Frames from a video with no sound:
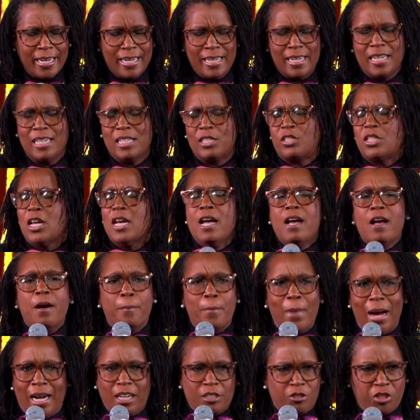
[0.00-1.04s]
is
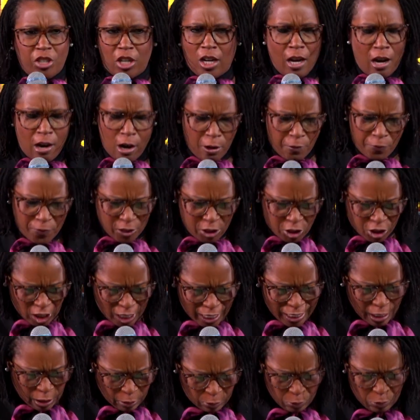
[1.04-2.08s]
my Jehovah
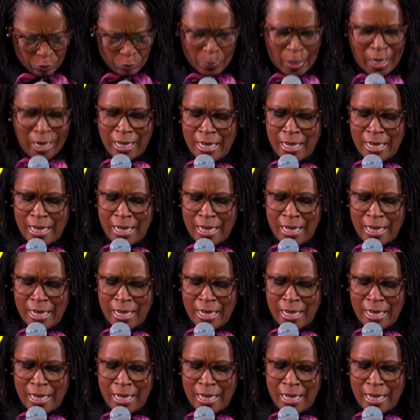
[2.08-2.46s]
Shalom.